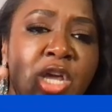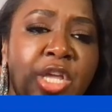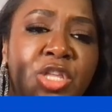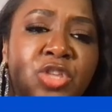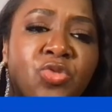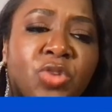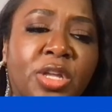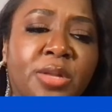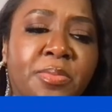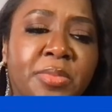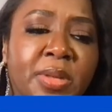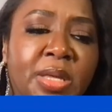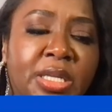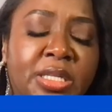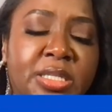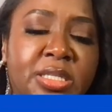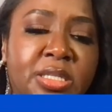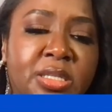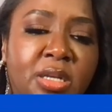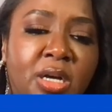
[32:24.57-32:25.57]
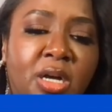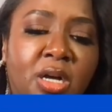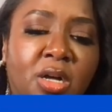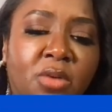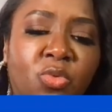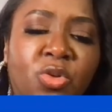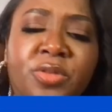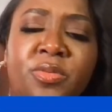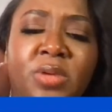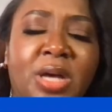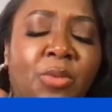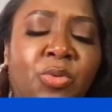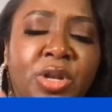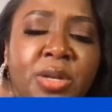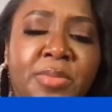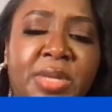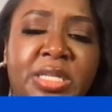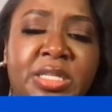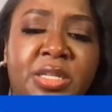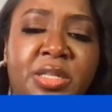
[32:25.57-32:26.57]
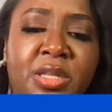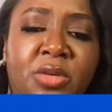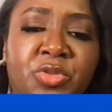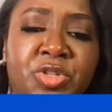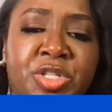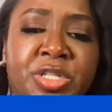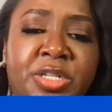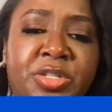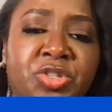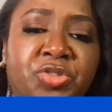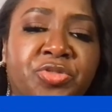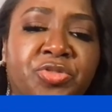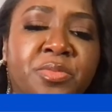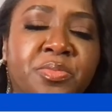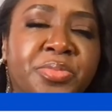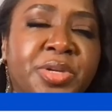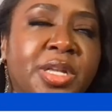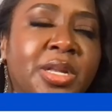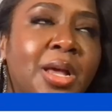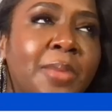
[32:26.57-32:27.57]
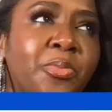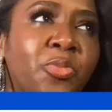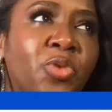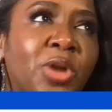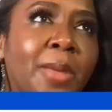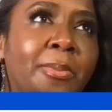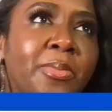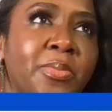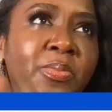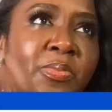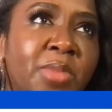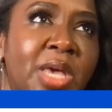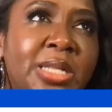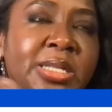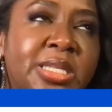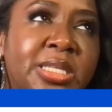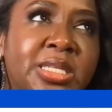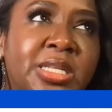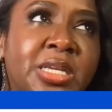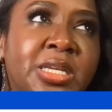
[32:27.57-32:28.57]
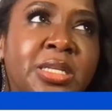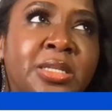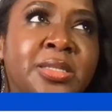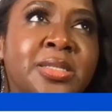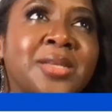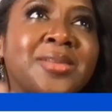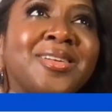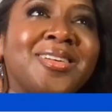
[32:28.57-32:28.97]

You can mix, uh, well, I wouldn't mix anything with your sunscreen, but I'm, what I meant to say is